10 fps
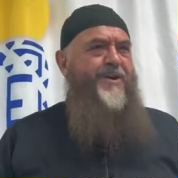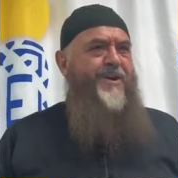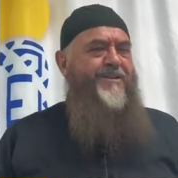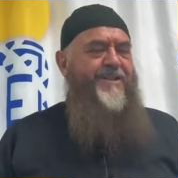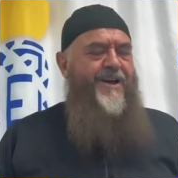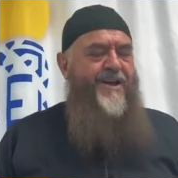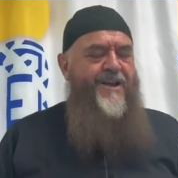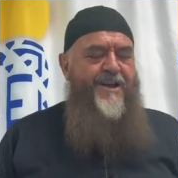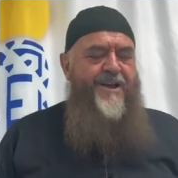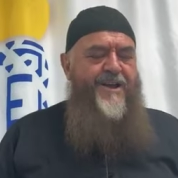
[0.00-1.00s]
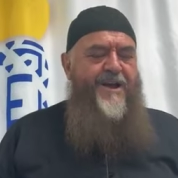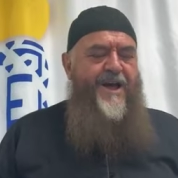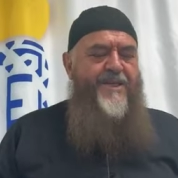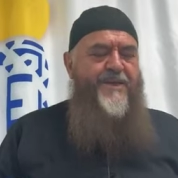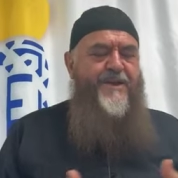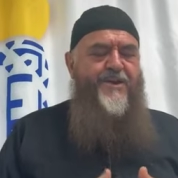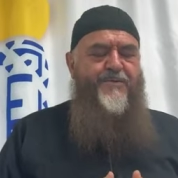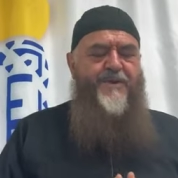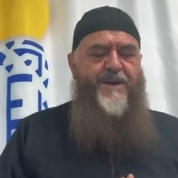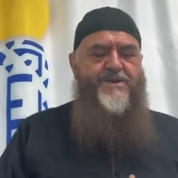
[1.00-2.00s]
and all of that. And then
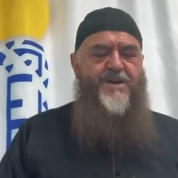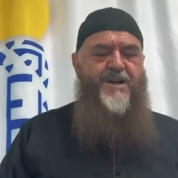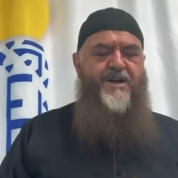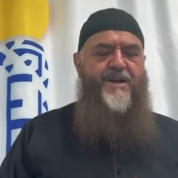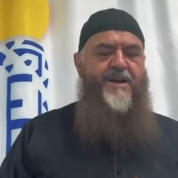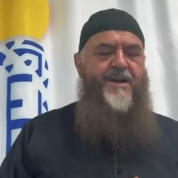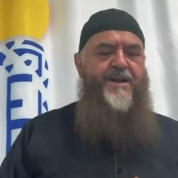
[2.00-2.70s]
you finish it.